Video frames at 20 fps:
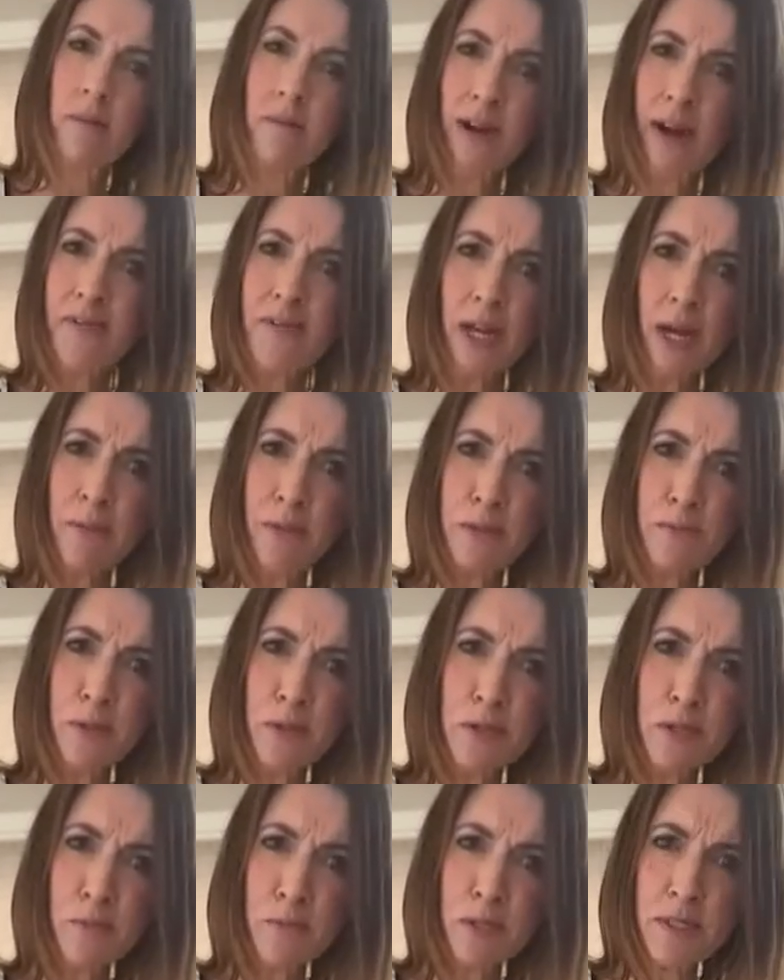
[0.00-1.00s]
5
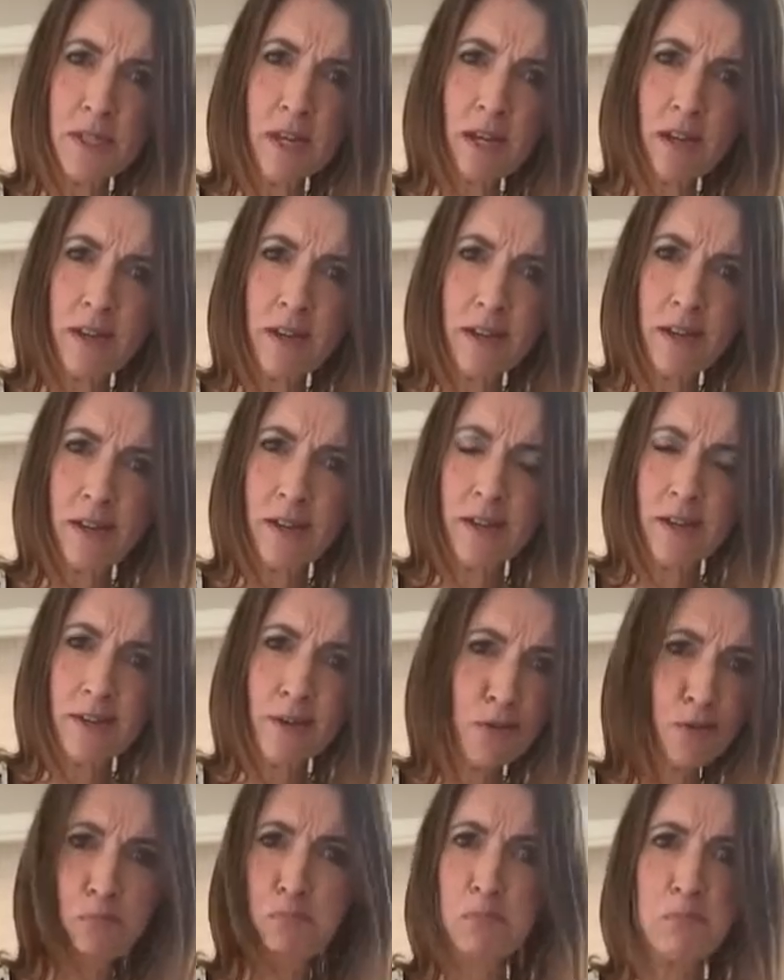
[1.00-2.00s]
tablespoons of butter?
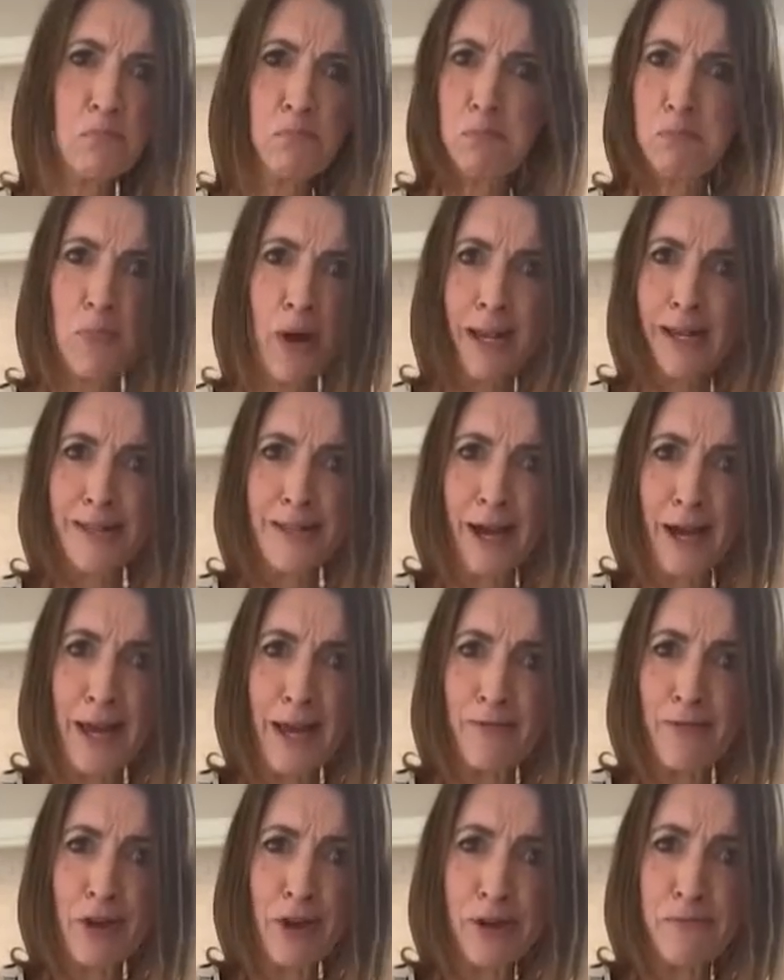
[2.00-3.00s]
Where did that
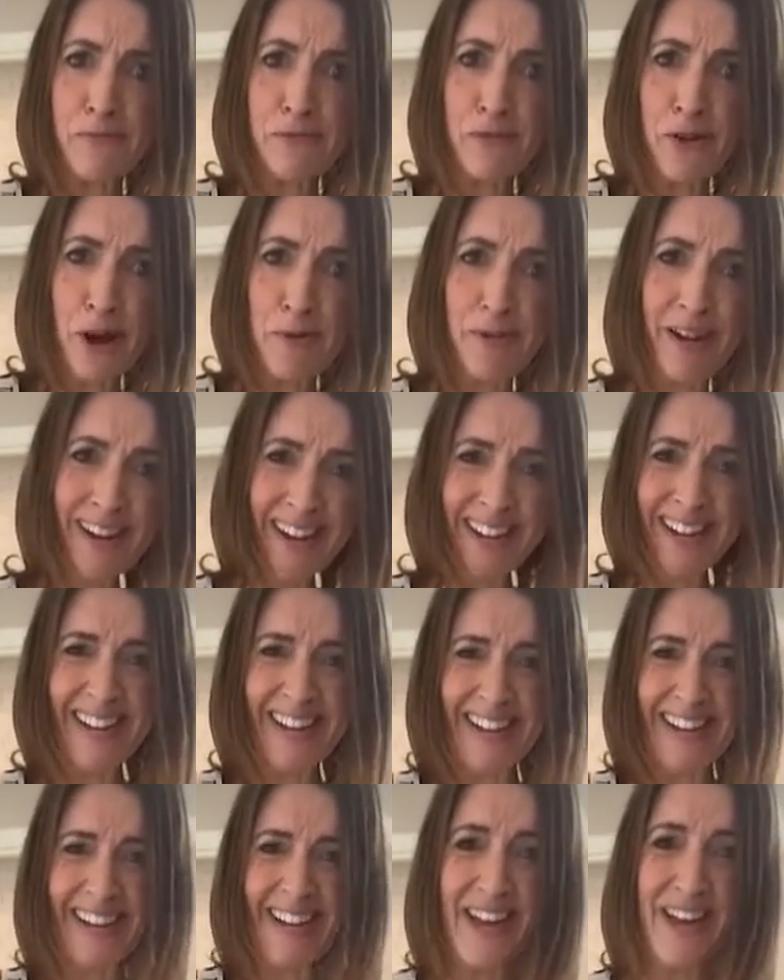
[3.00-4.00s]
even come from?
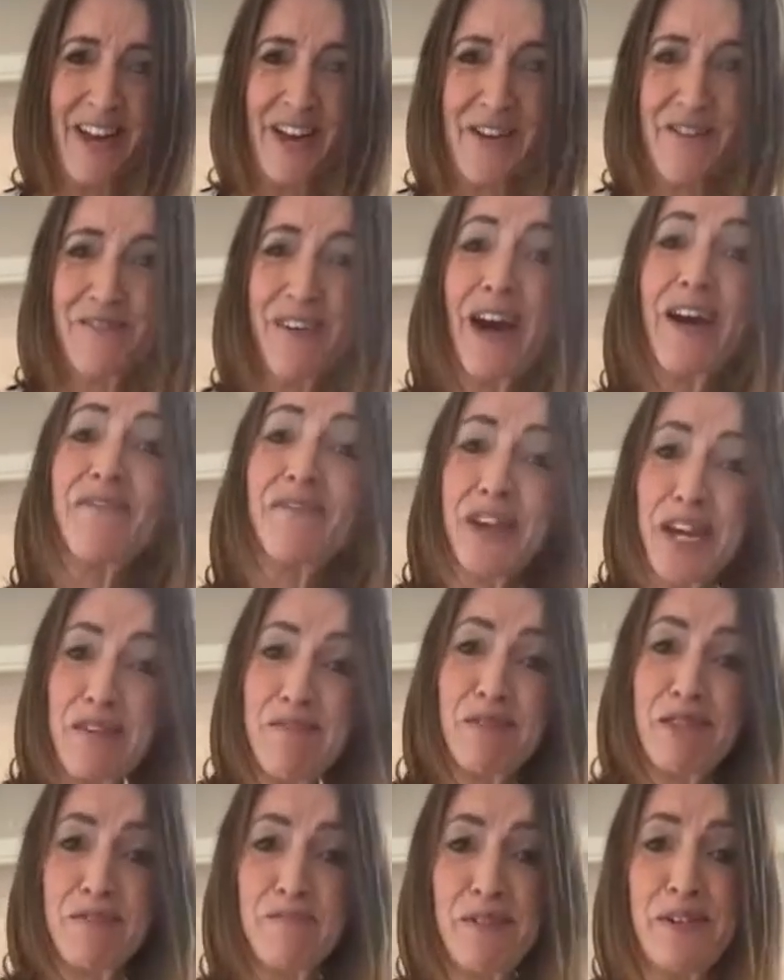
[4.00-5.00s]
5
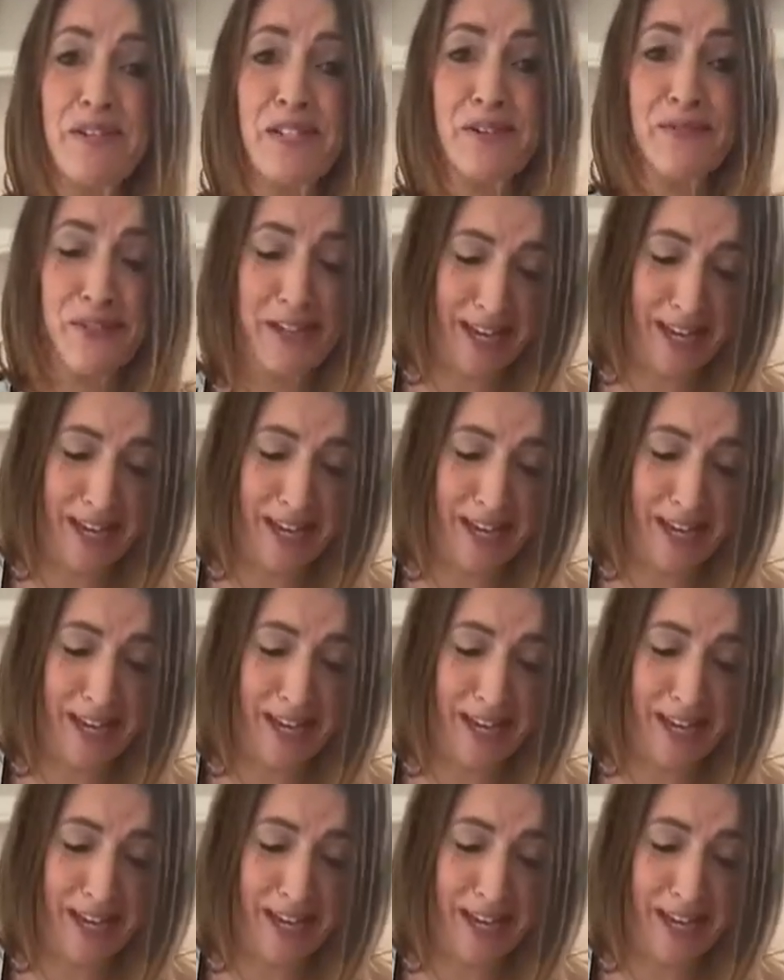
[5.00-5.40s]
tablespoons of